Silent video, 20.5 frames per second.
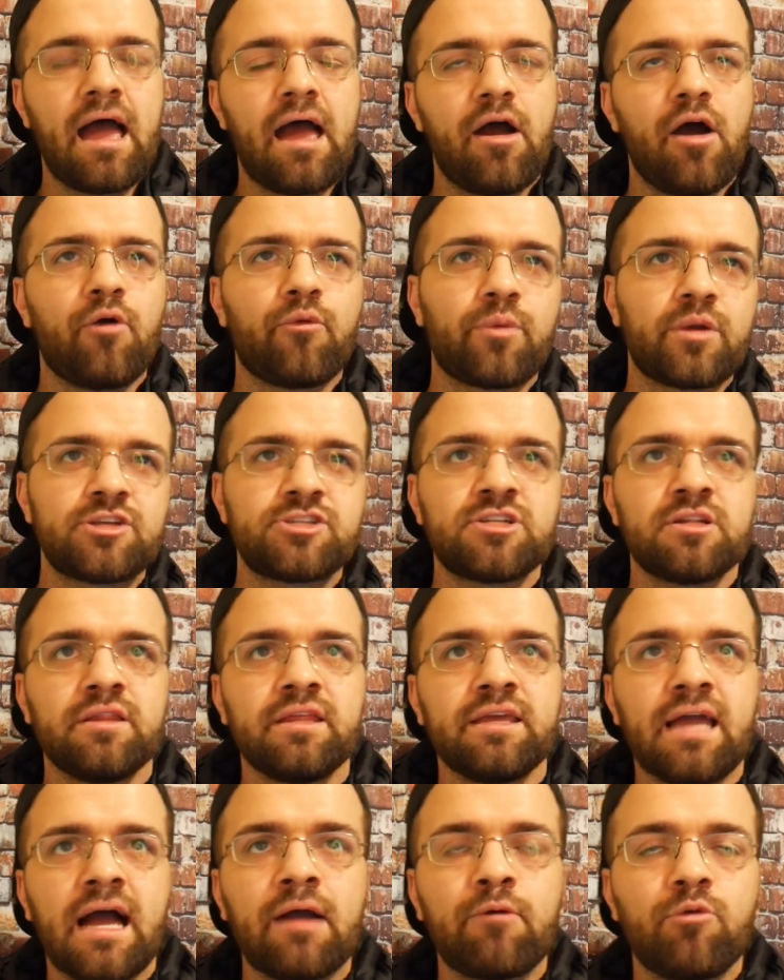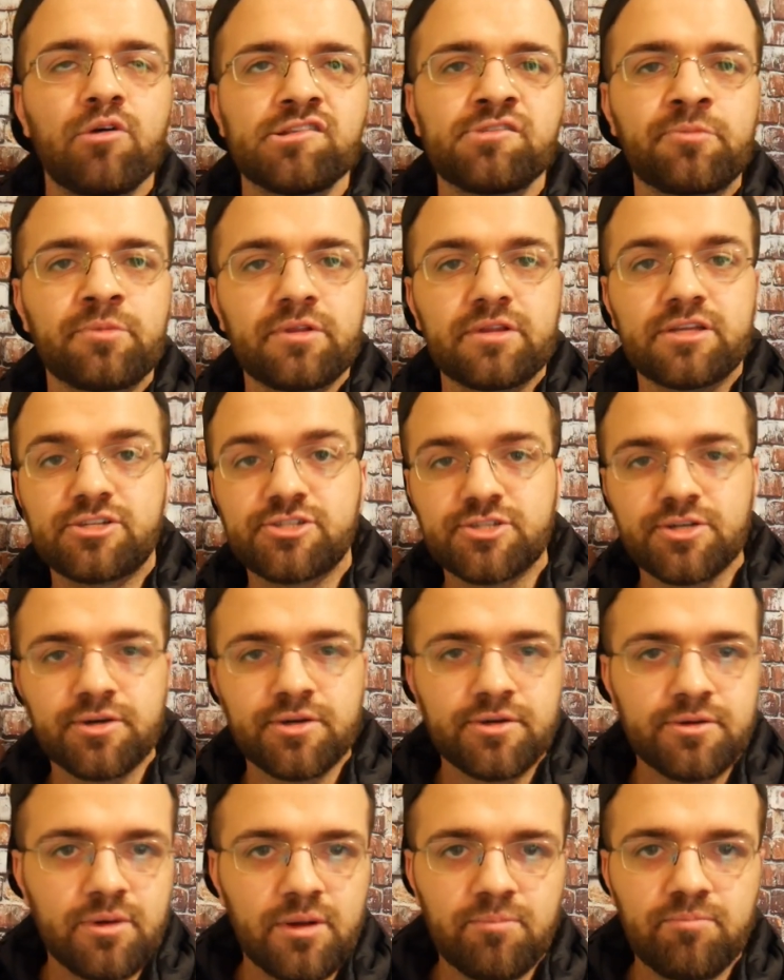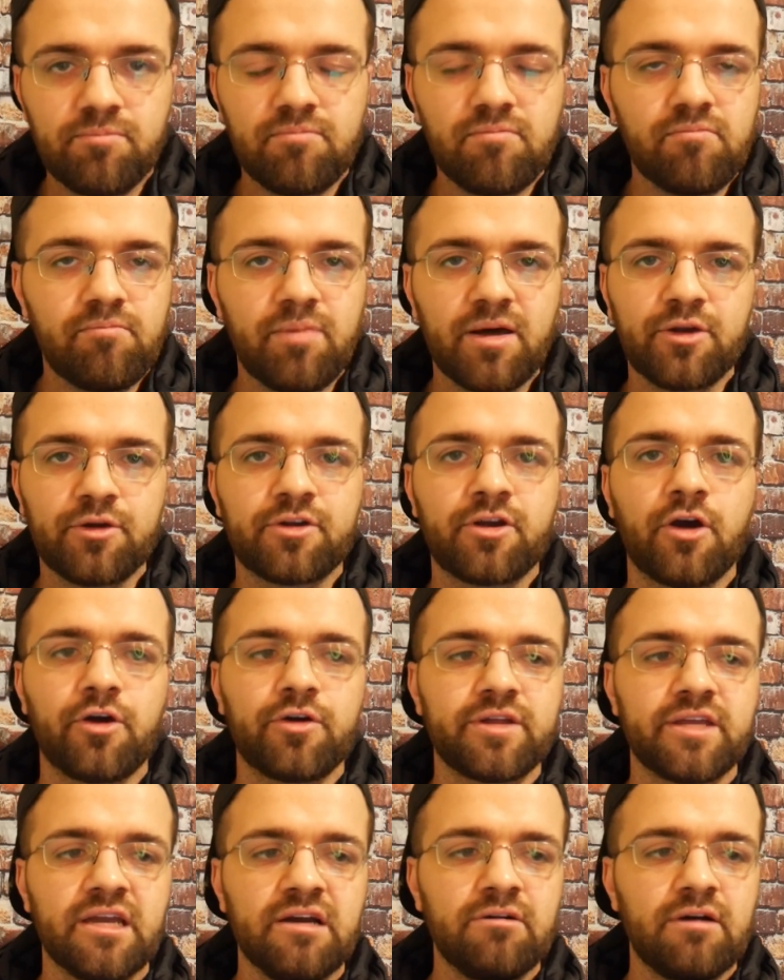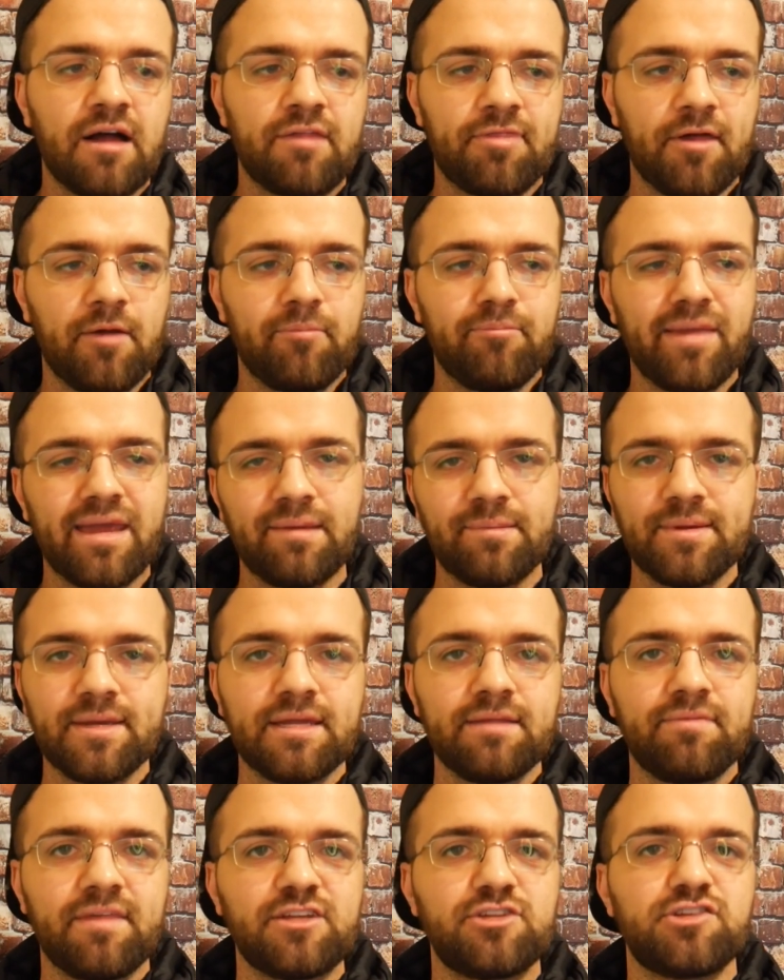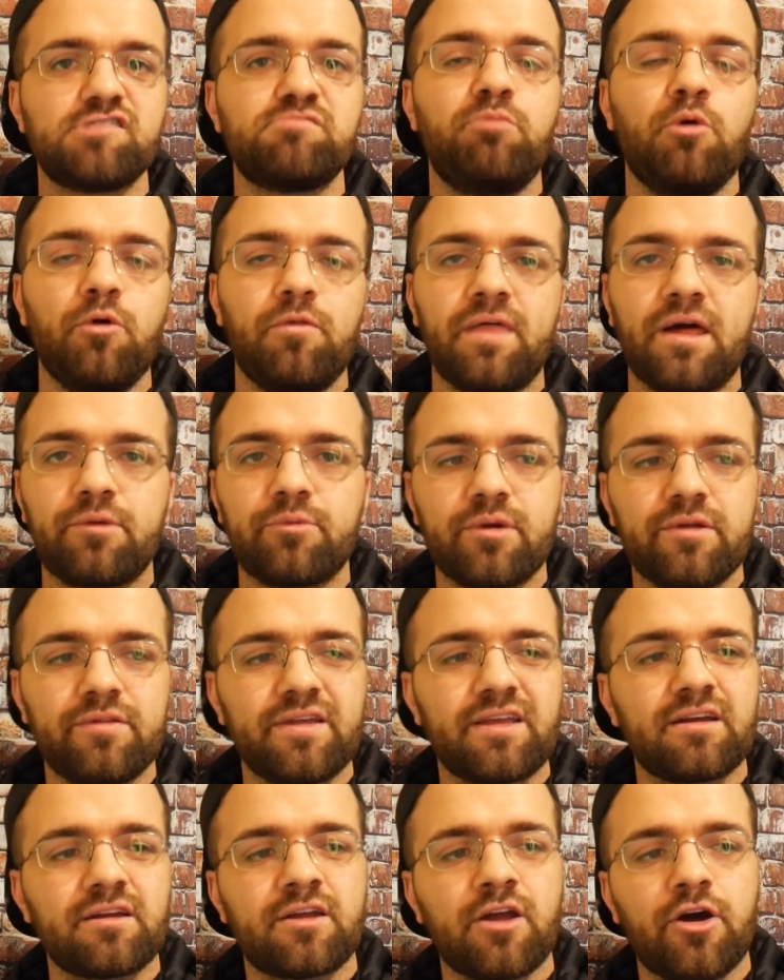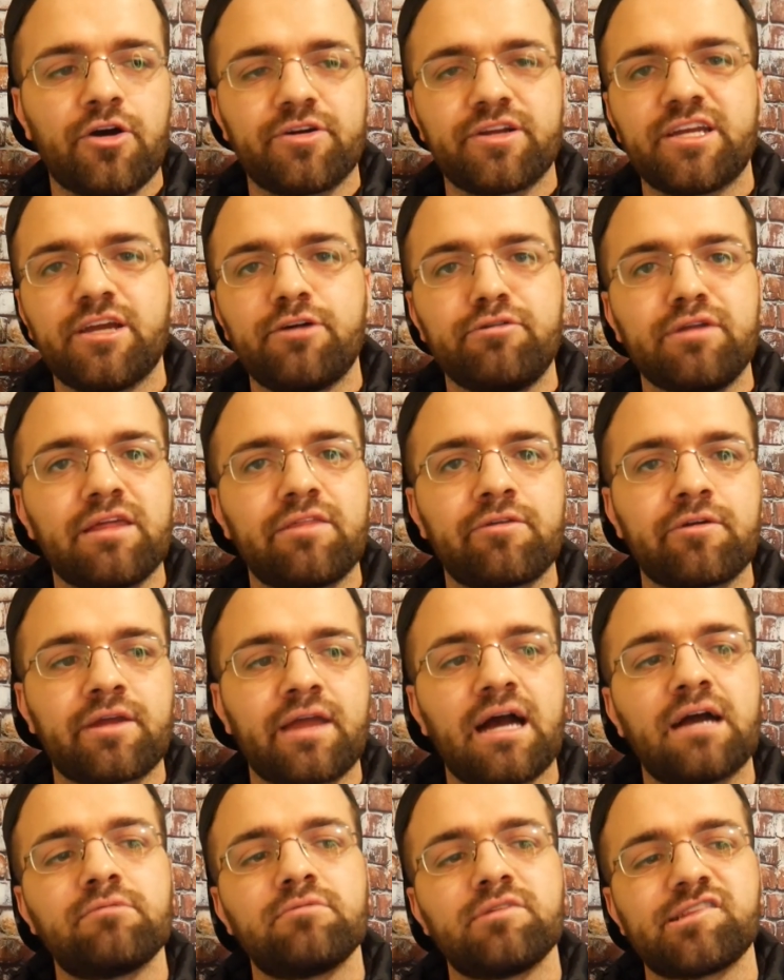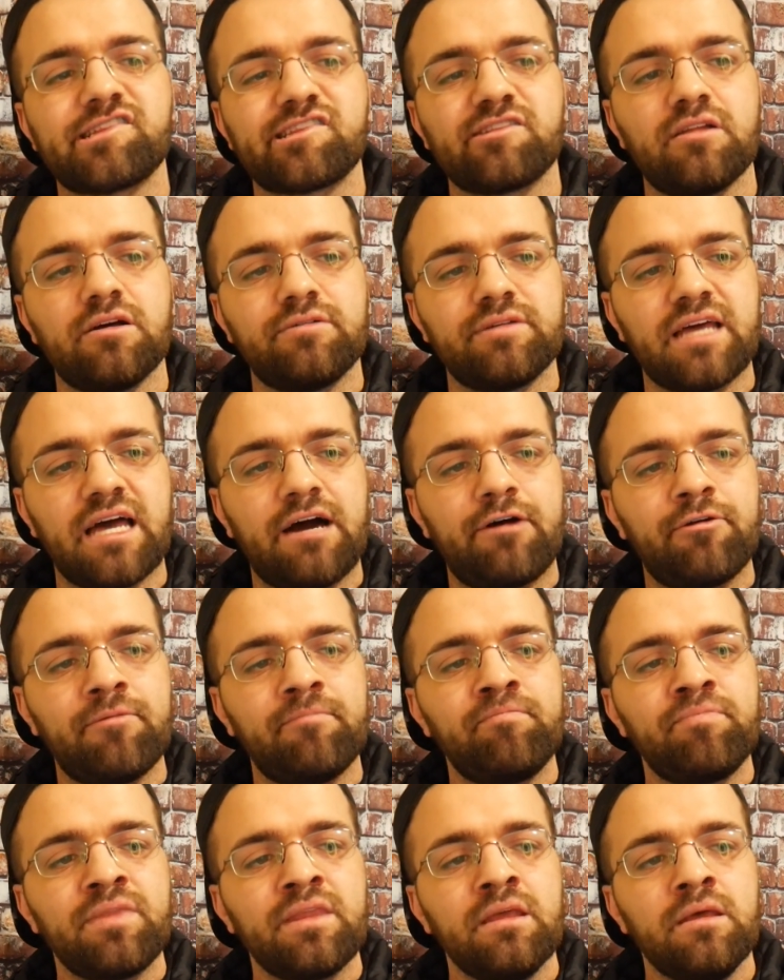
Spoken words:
originally I wasn't really sure who had better cardio. I thought maybe they just both had really good cardio. Neither guy would slow down.